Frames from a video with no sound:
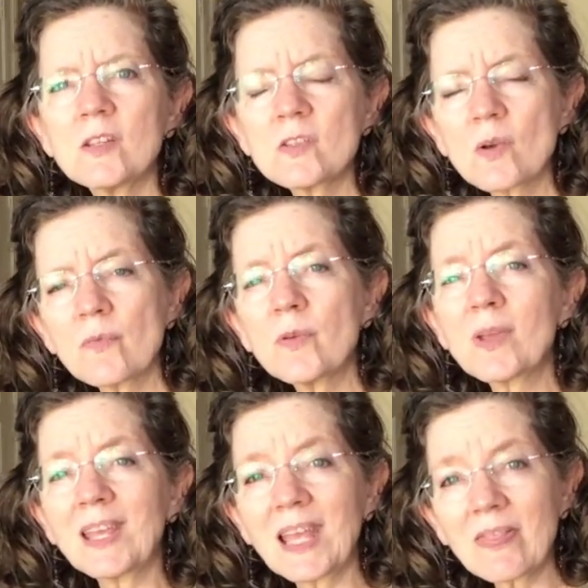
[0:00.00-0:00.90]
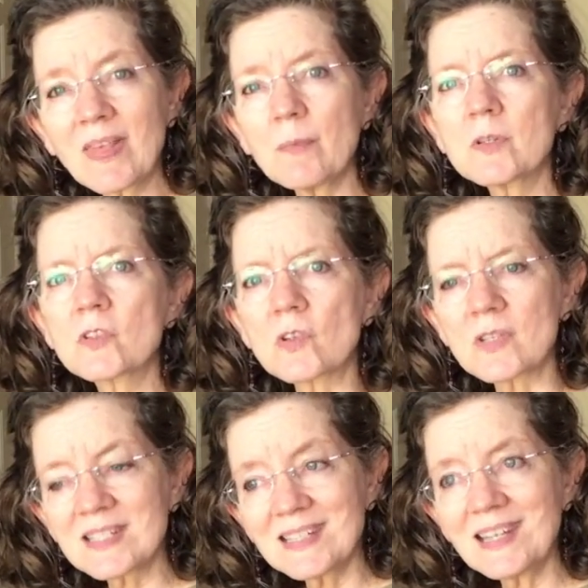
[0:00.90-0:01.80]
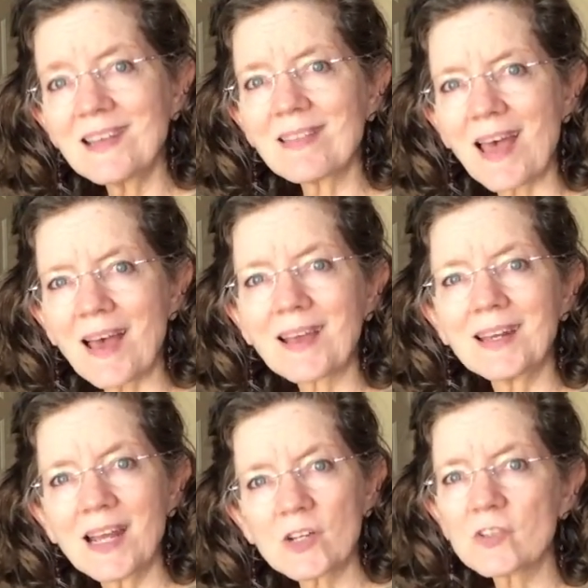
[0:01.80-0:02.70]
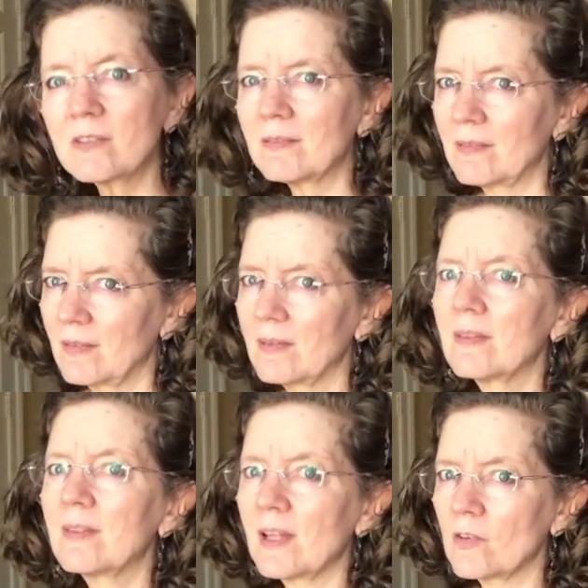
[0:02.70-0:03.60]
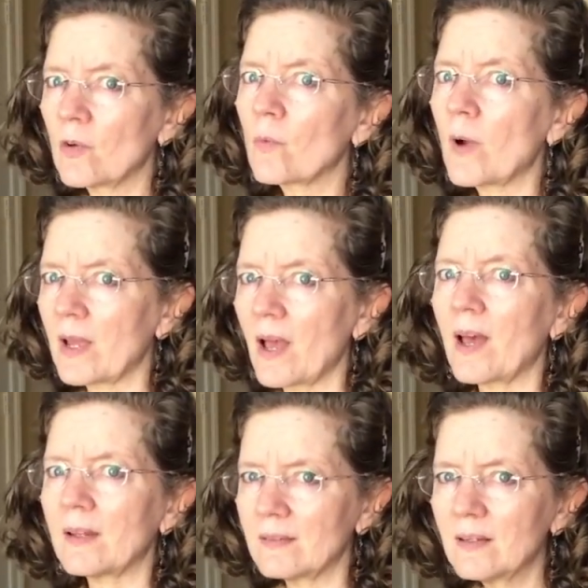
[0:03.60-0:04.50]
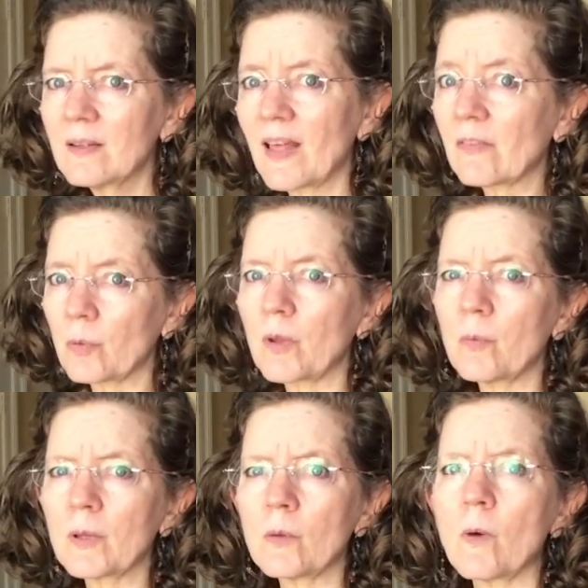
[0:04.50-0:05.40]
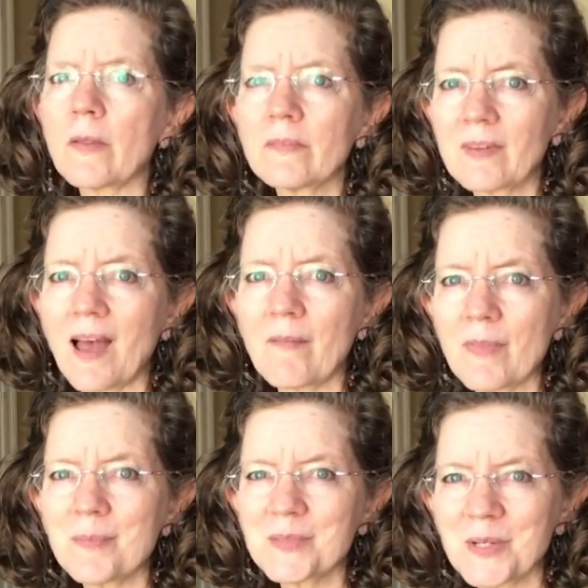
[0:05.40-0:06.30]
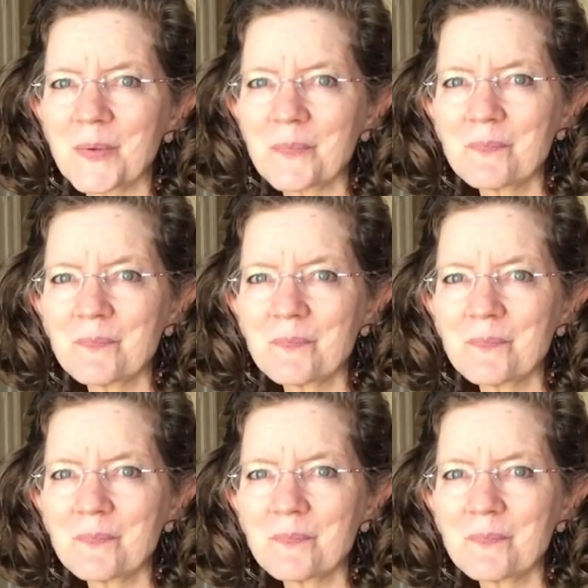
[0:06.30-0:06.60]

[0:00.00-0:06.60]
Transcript: And so if you can get them to start seeing that connection, then you're way ahead. That's what you really want to have them do.